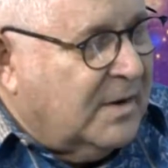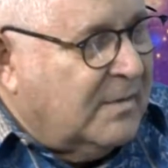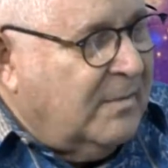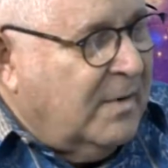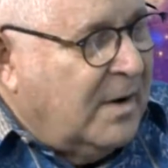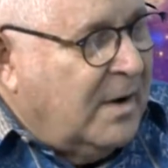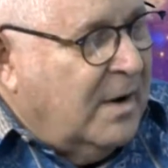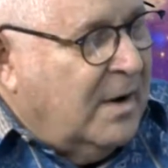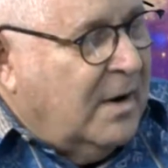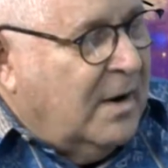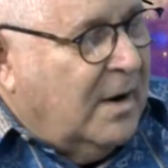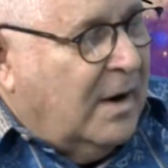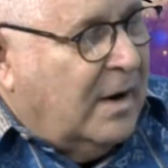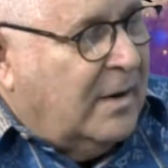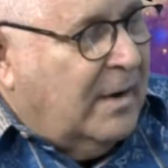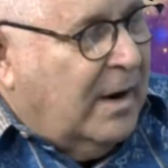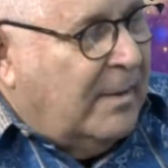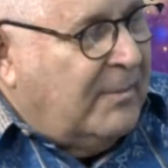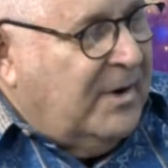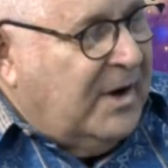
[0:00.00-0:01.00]
And
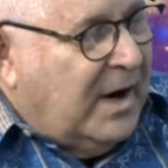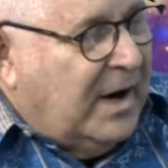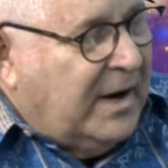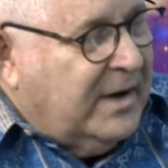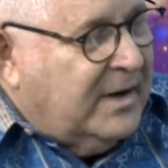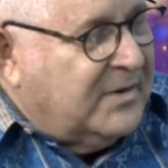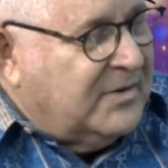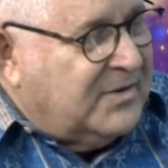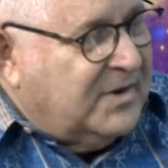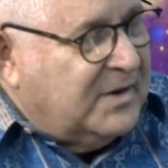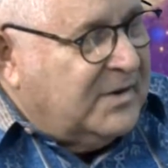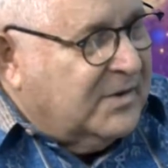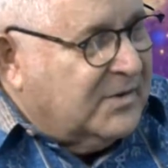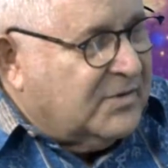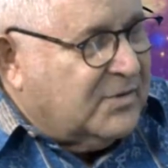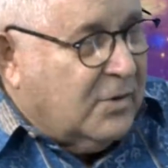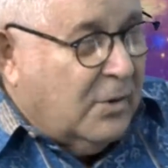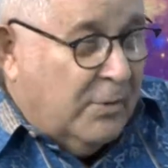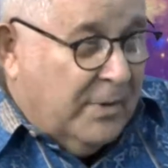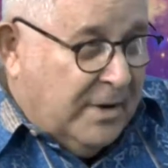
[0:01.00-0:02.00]
I mean, I can see
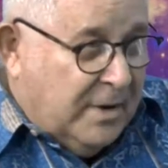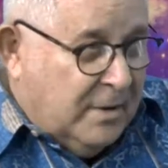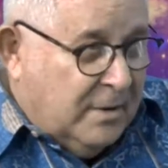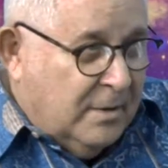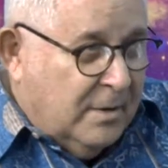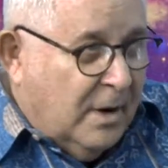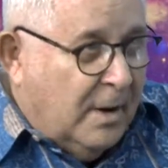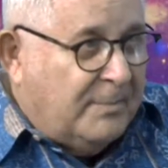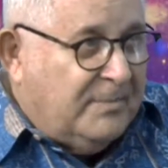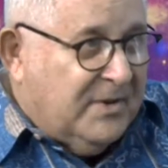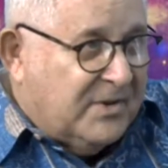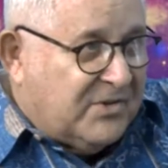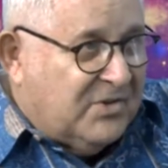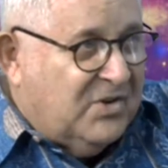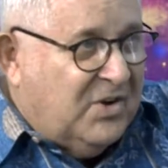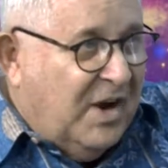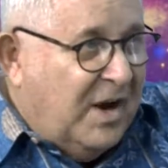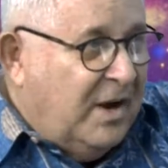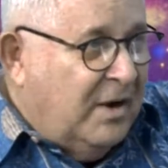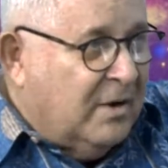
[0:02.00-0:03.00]
this going up the
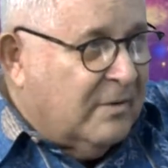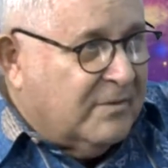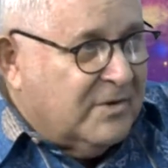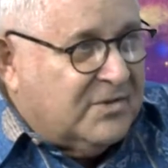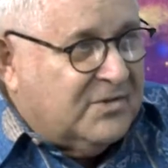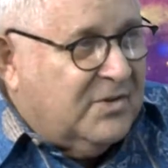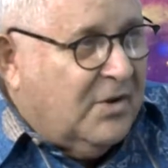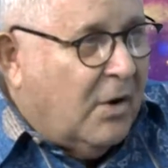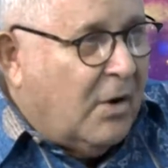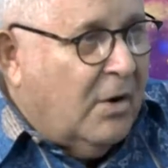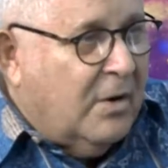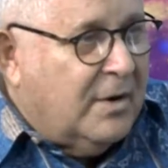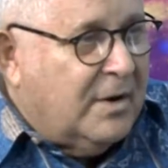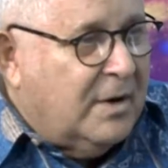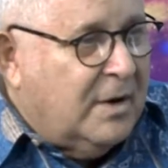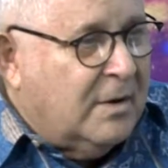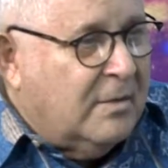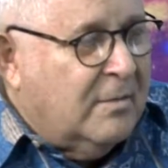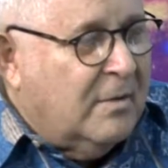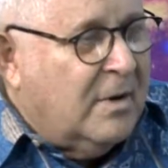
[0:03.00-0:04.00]
chain of
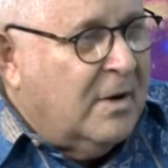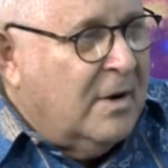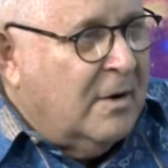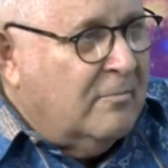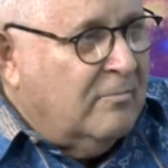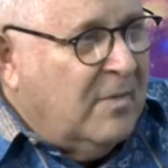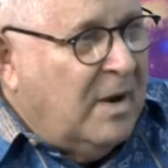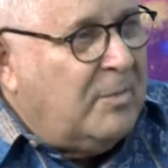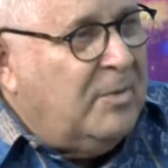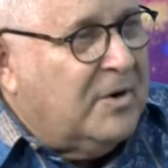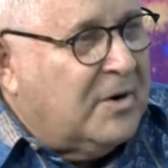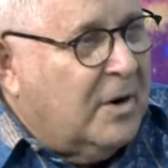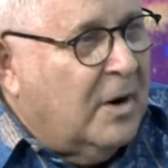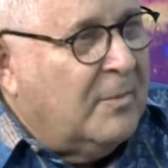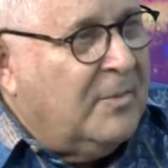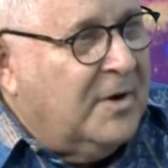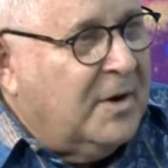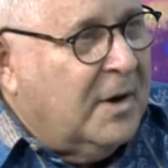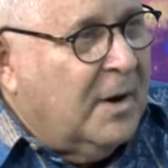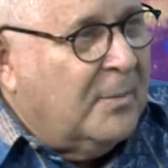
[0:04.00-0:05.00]
authority and maybe
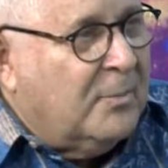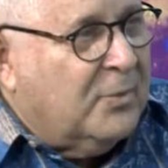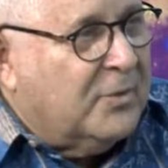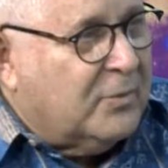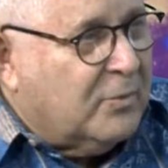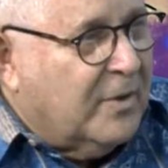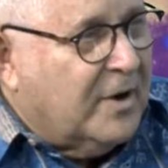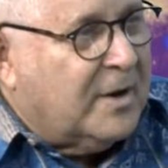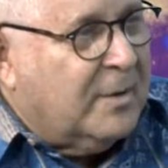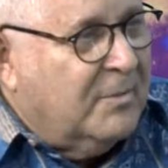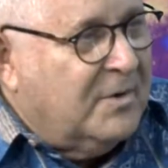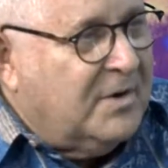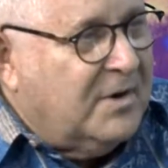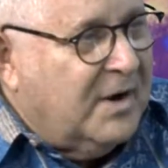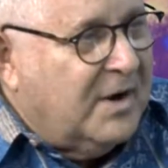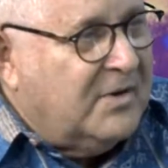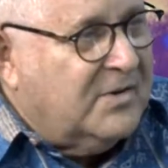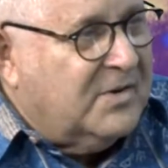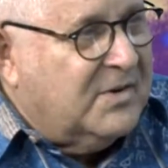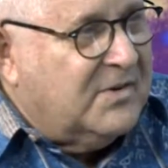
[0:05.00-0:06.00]
coming up with
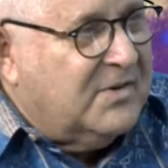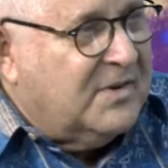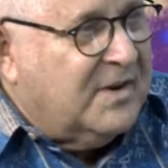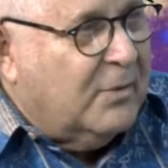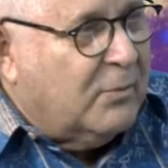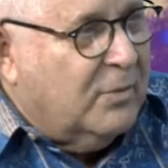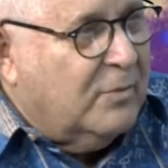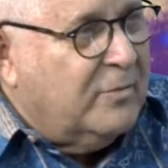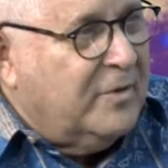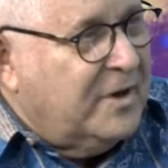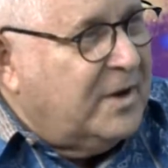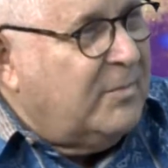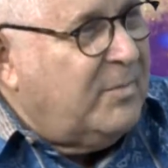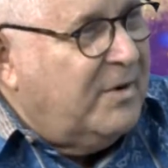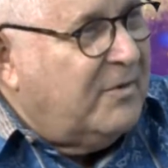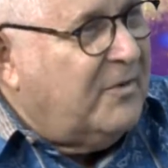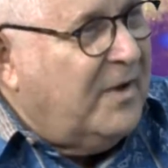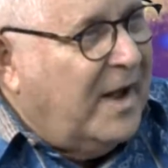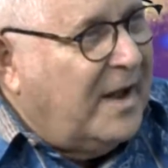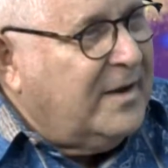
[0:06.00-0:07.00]
recommendations that would really
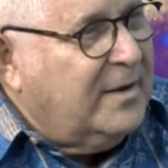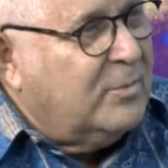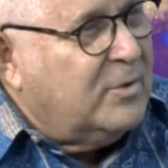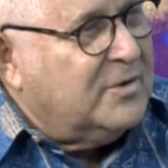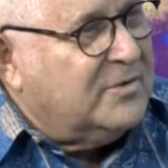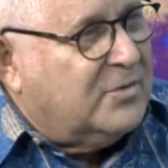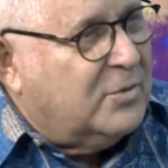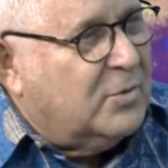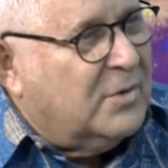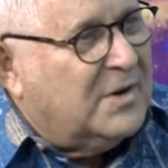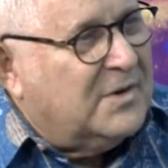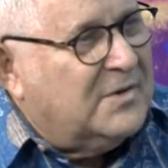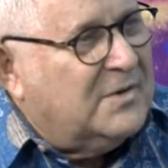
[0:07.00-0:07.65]
be valuable to us.